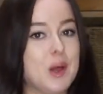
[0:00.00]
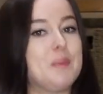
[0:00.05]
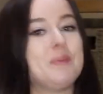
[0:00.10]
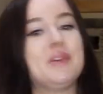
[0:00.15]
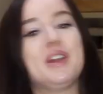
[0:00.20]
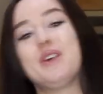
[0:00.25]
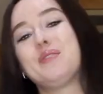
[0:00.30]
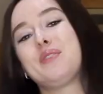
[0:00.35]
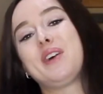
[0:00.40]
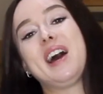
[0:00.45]

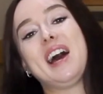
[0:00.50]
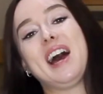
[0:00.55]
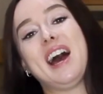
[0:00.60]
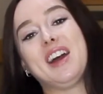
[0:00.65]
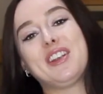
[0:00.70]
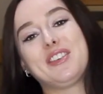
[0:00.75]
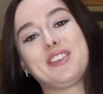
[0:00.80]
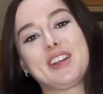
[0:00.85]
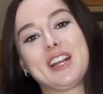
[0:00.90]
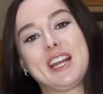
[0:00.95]
I'm never
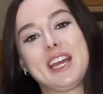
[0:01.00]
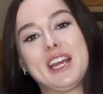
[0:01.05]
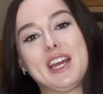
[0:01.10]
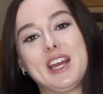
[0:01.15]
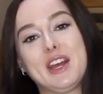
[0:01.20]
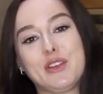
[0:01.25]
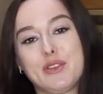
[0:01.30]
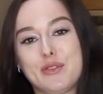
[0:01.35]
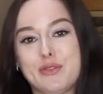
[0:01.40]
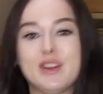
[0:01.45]

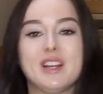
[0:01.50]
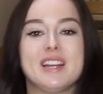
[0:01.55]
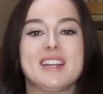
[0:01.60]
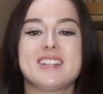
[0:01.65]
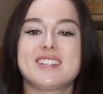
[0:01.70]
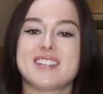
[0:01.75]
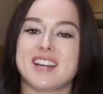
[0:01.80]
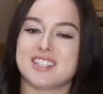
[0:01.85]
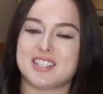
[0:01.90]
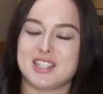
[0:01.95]
actually as
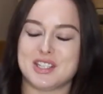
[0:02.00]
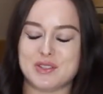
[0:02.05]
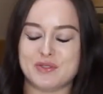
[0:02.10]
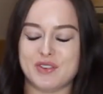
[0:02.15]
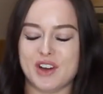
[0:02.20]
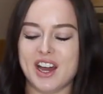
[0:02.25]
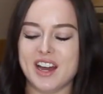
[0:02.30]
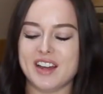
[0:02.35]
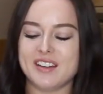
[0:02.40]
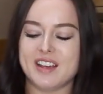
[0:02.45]
fully
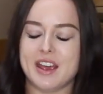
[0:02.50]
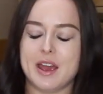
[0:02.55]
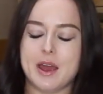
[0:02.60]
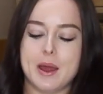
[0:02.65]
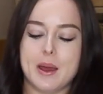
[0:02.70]
satisfied.